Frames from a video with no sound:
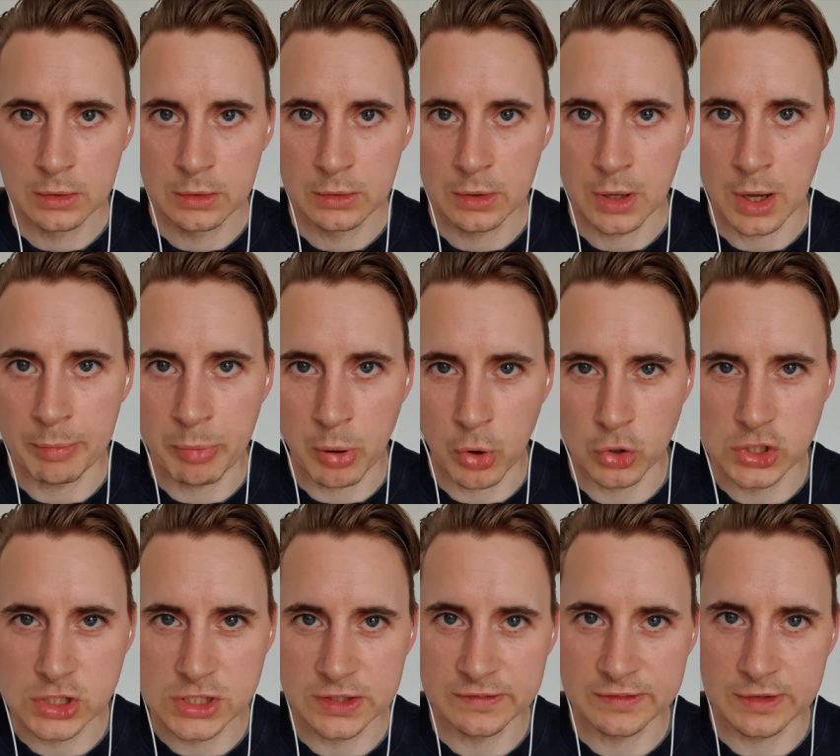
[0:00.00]
A
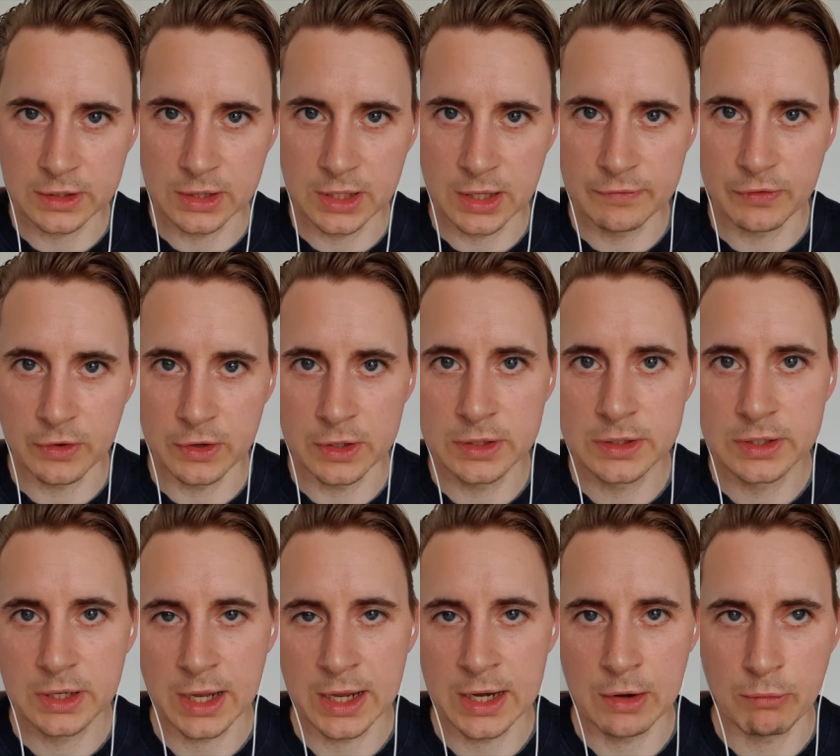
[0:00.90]
punch is delivered
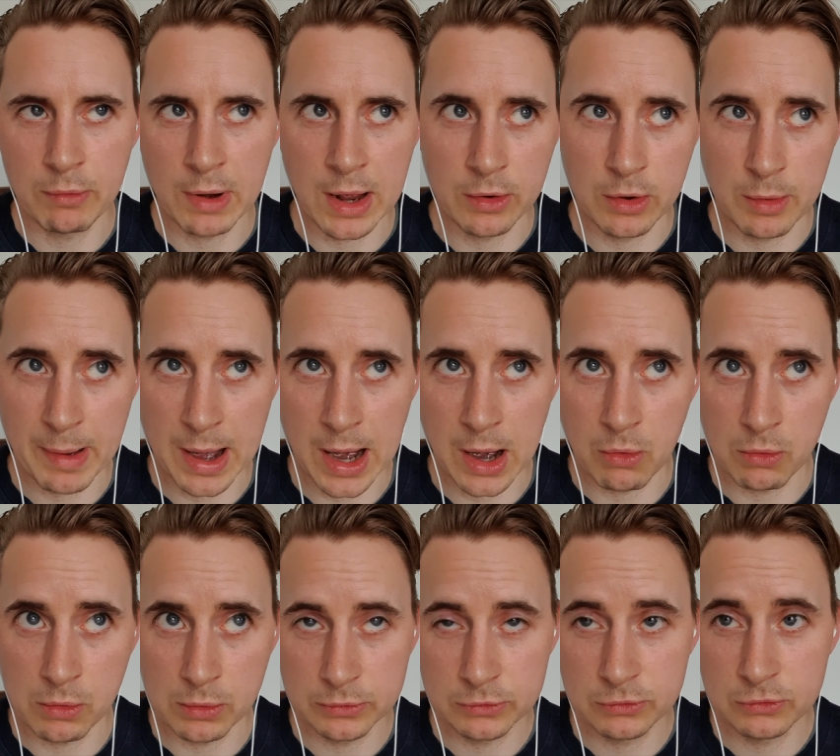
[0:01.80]
in around
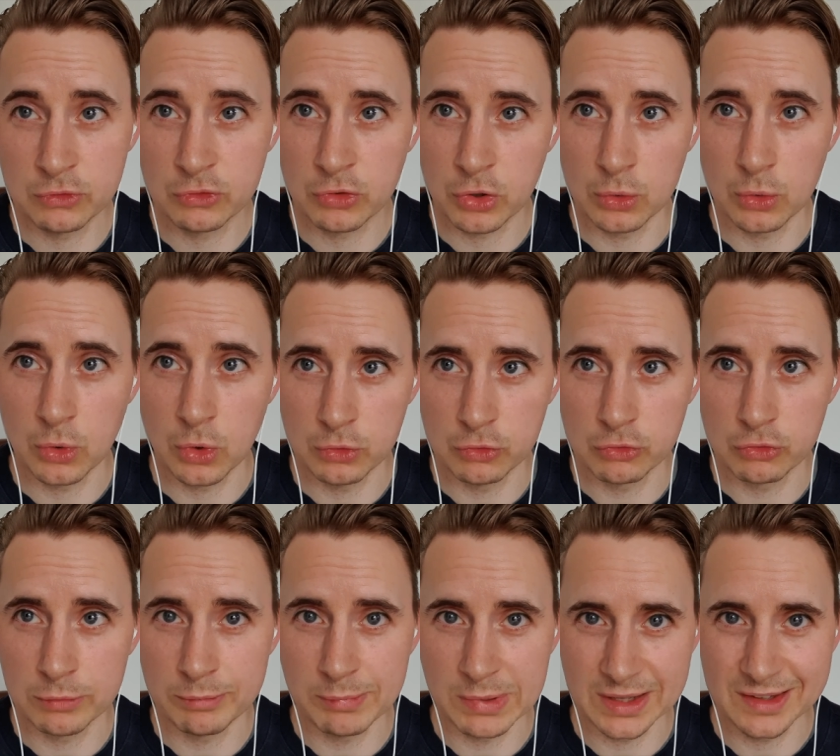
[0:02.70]
about
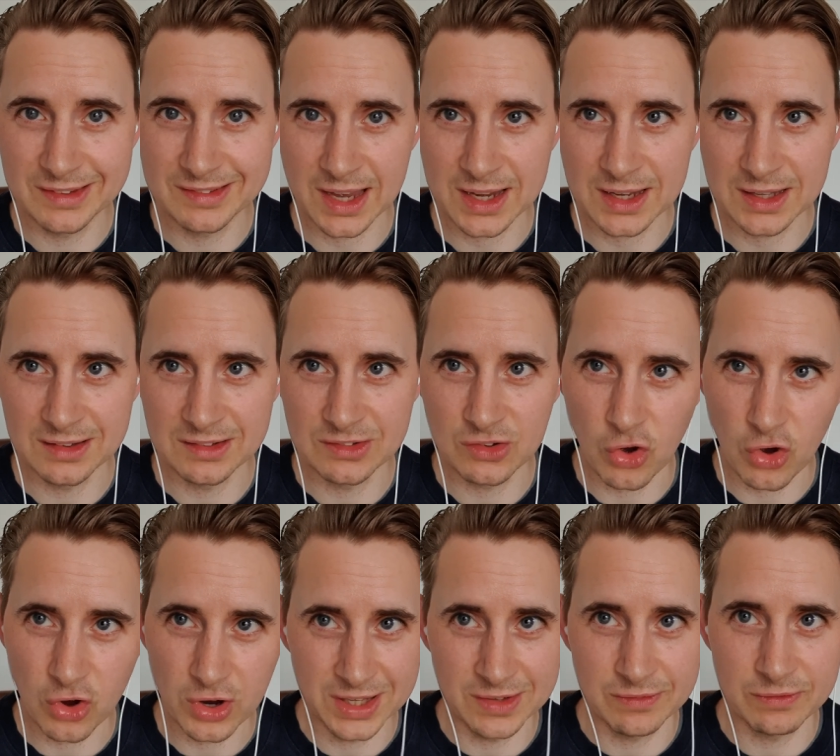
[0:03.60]
200 milliseconds
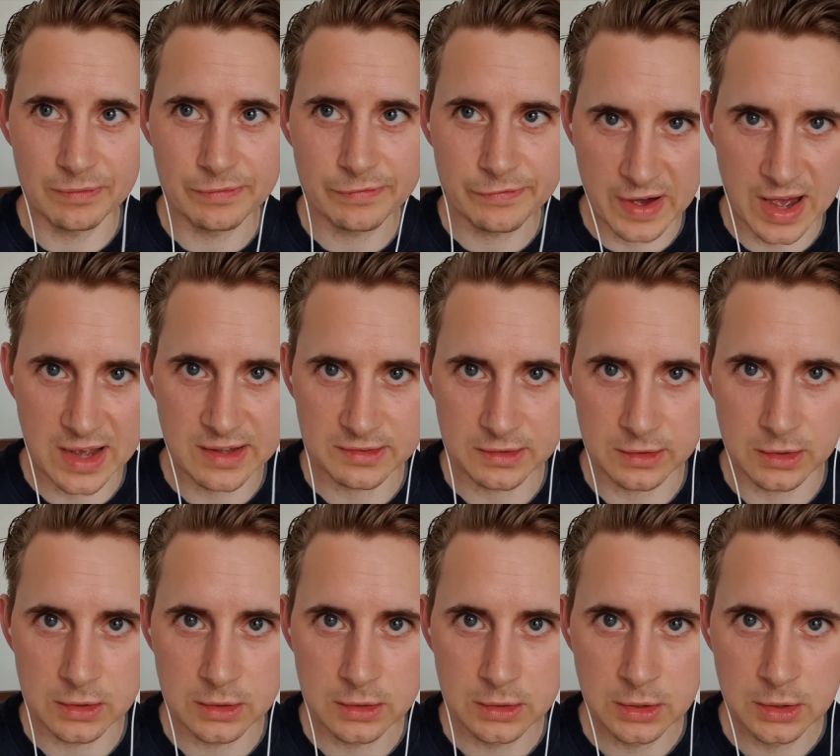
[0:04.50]
or even
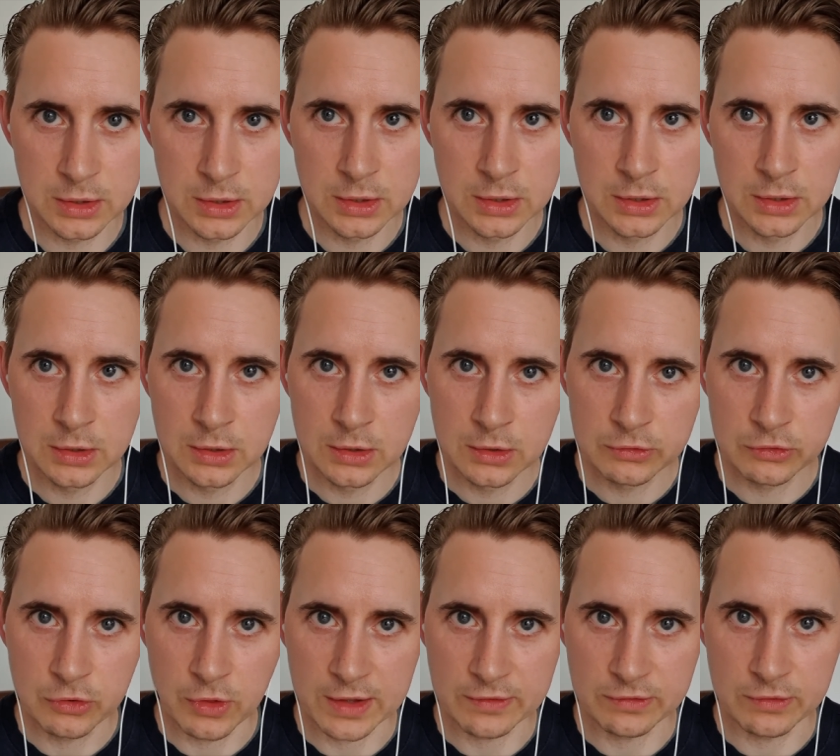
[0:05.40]
faster.
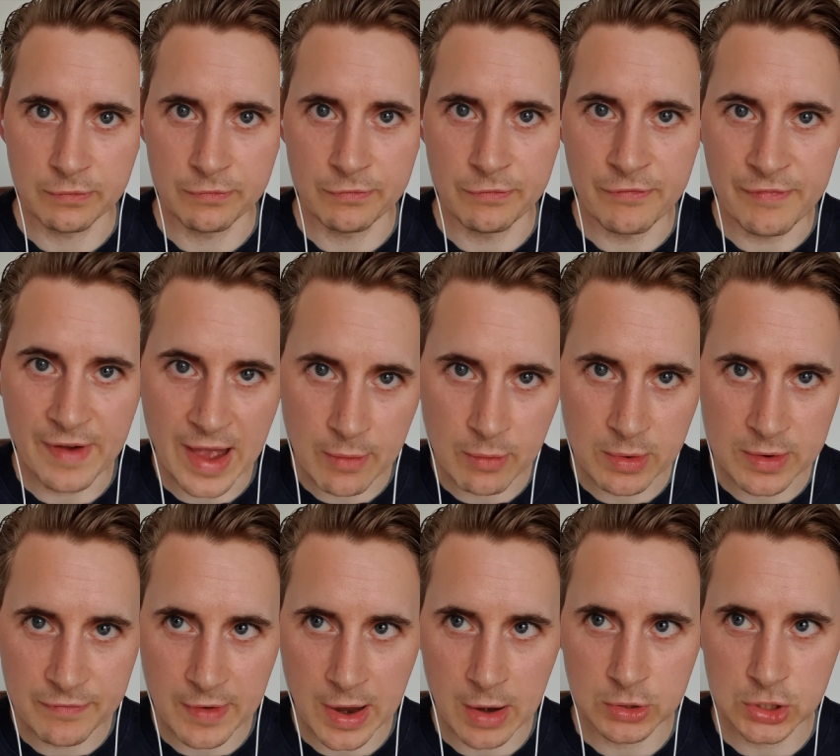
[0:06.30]
So that's a very,
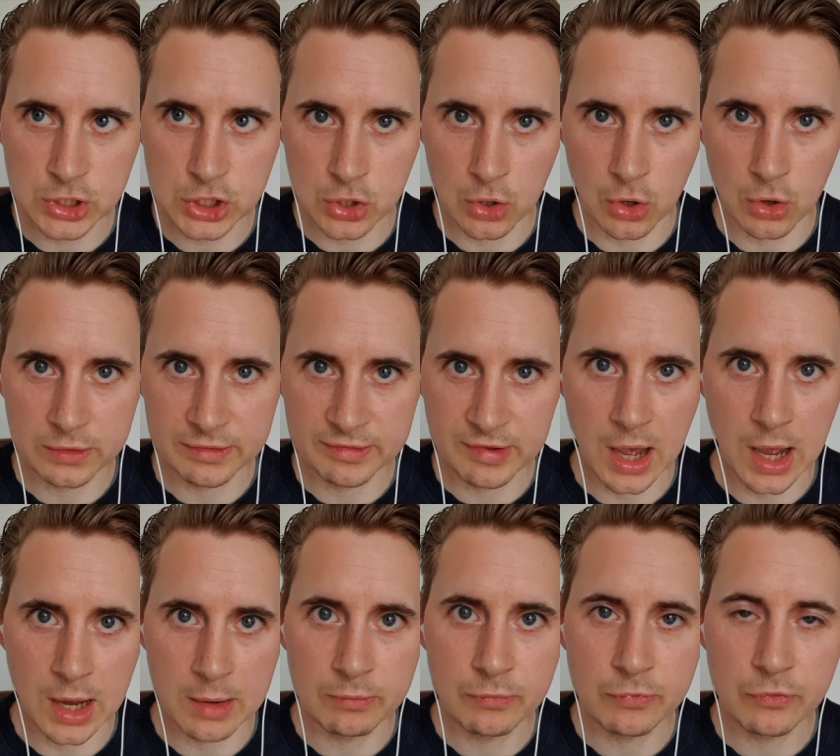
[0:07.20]
very short
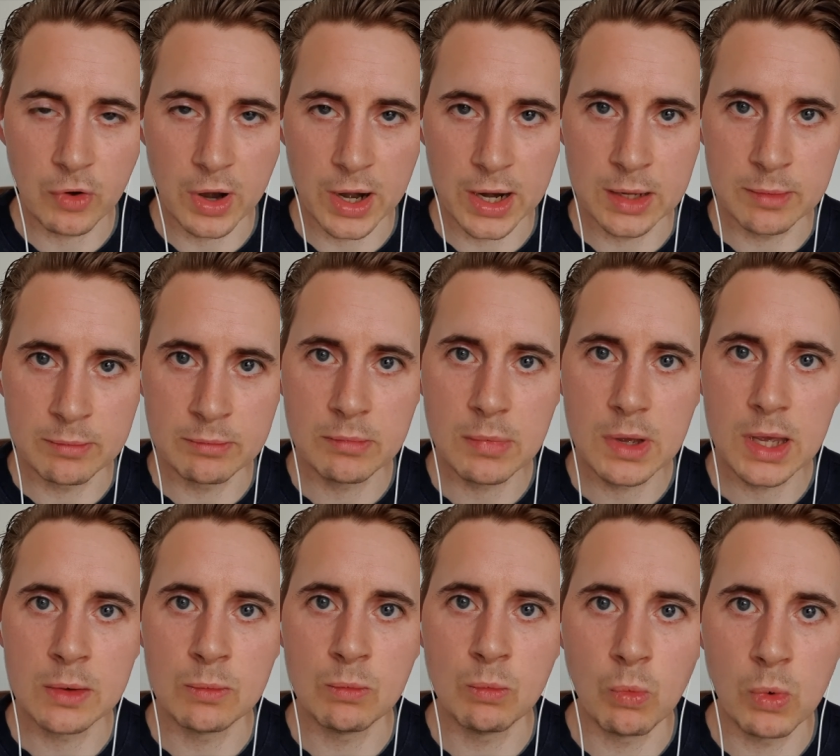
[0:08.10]
time frame
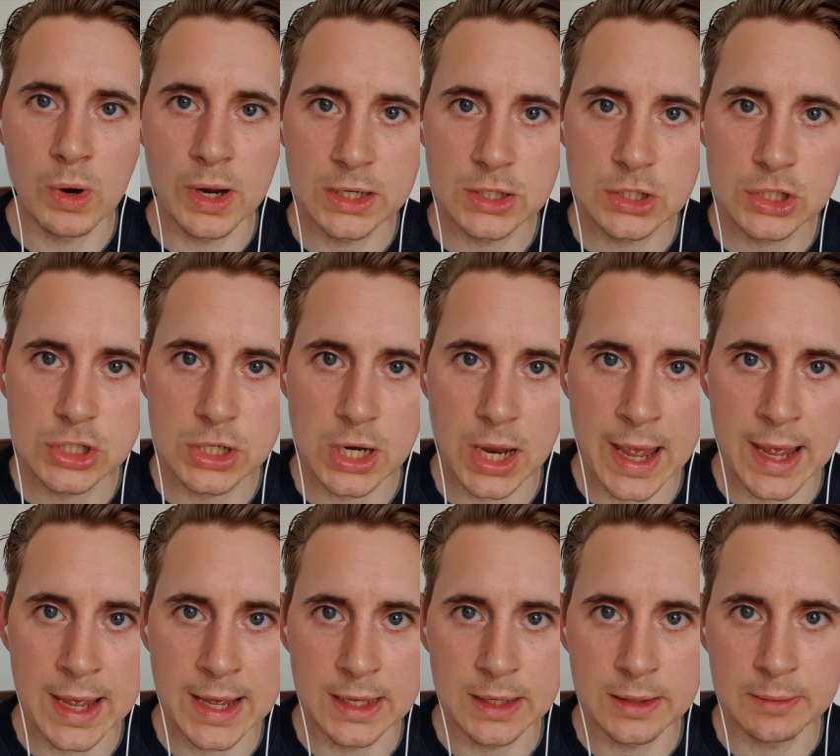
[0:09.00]
in which
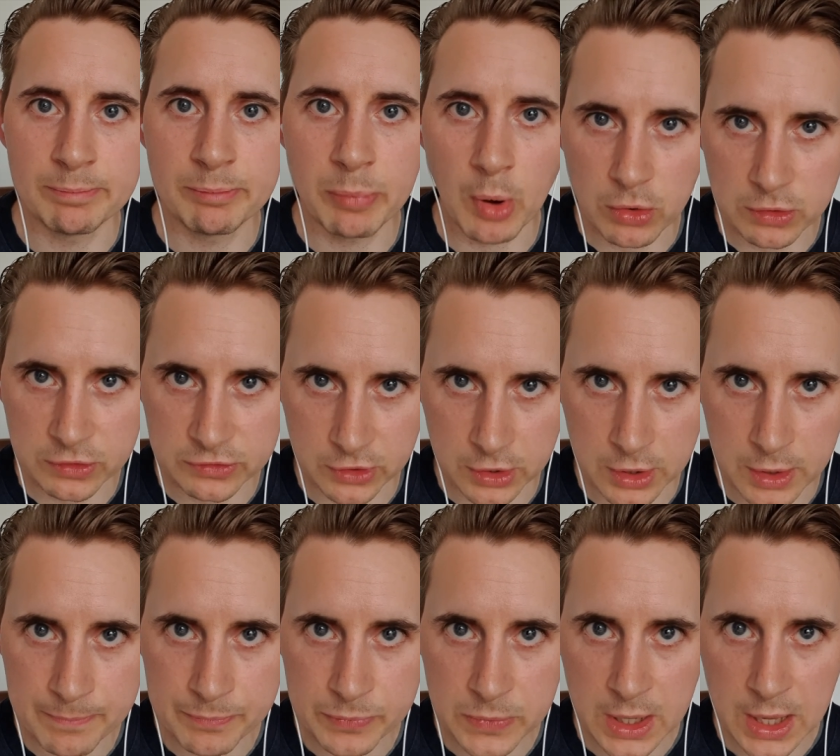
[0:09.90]
a
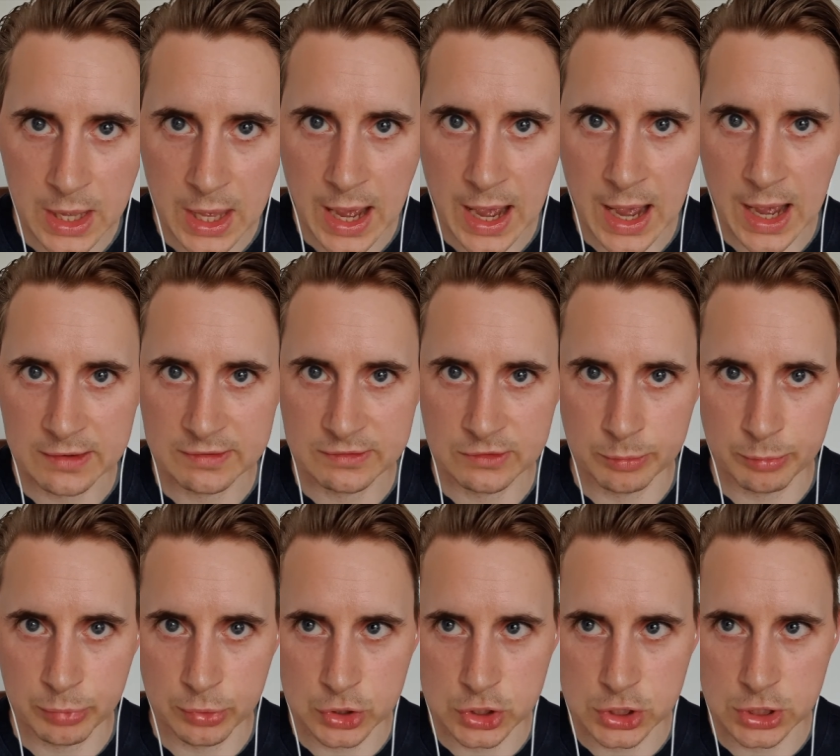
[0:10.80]
boxer has to
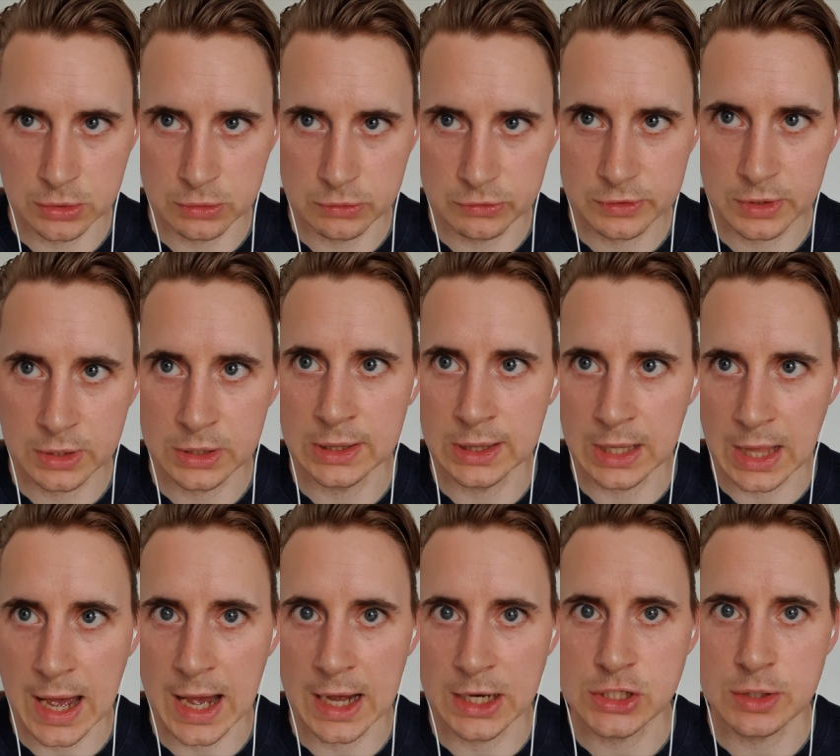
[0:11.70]
produce
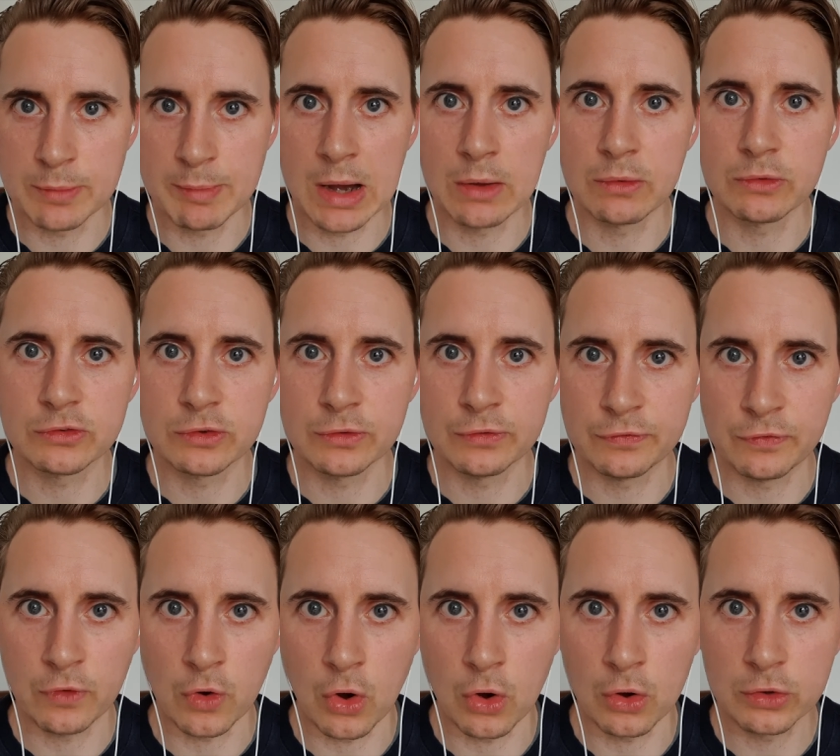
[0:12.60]
large amounts of
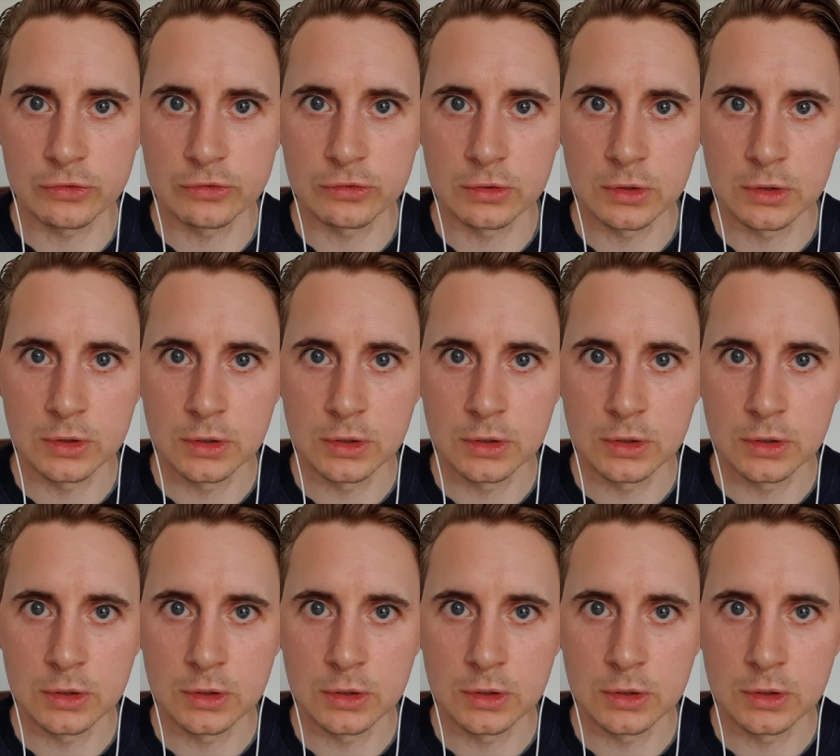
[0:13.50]
force